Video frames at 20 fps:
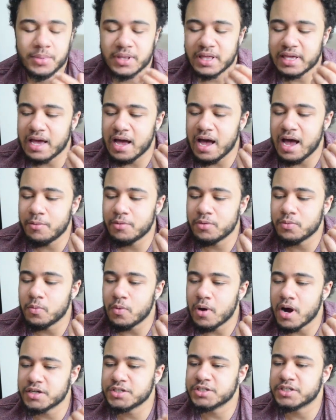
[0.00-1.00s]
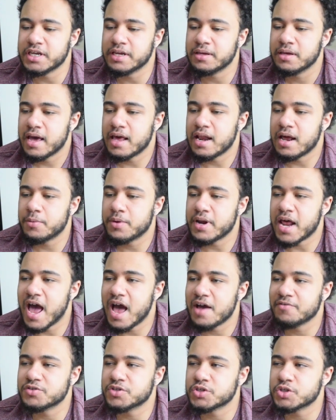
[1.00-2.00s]
But like, I would watch it and I would
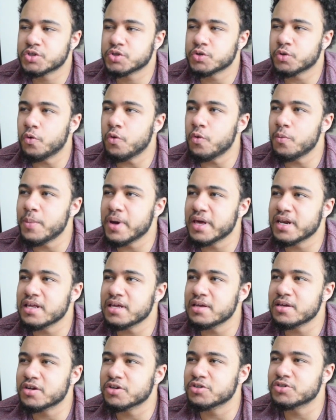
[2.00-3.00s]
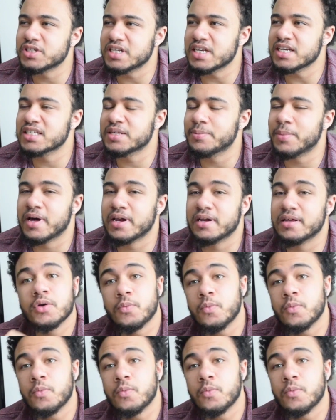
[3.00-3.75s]
have so many critiques about it.